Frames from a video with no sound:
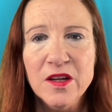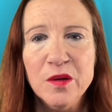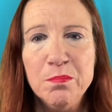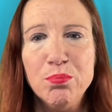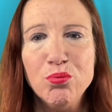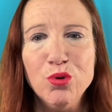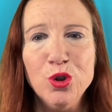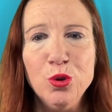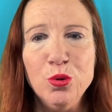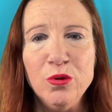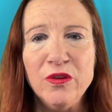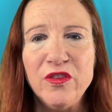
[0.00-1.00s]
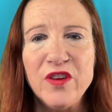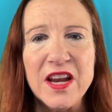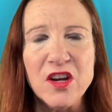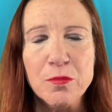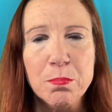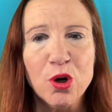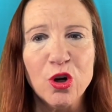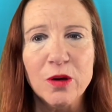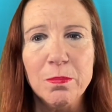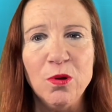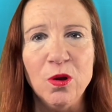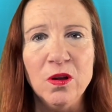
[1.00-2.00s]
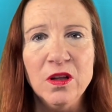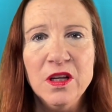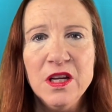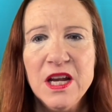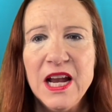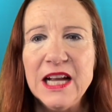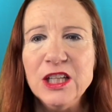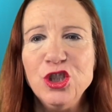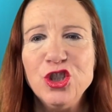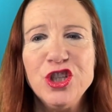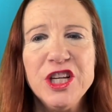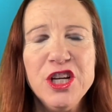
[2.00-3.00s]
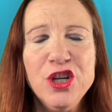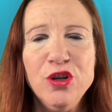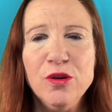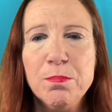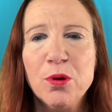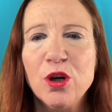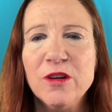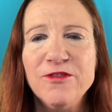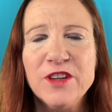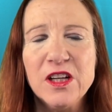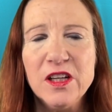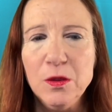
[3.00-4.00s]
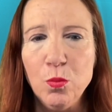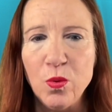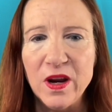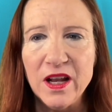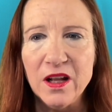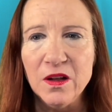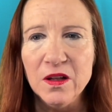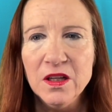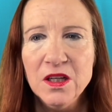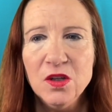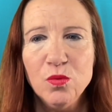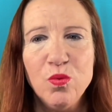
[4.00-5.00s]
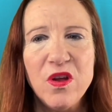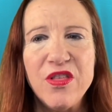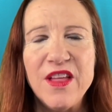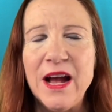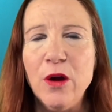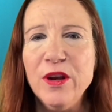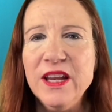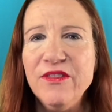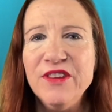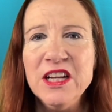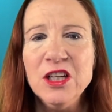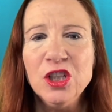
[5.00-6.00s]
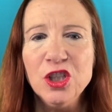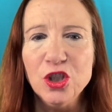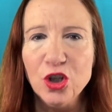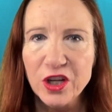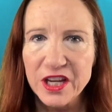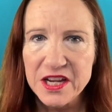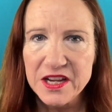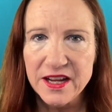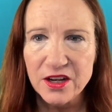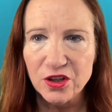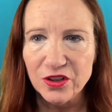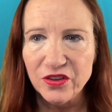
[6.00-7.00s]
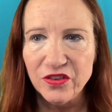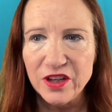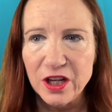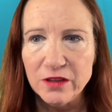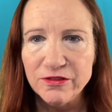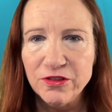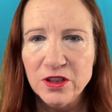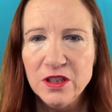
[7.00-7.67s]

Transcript: bruised and purple, and she knew perfectly well, without even looking at herself,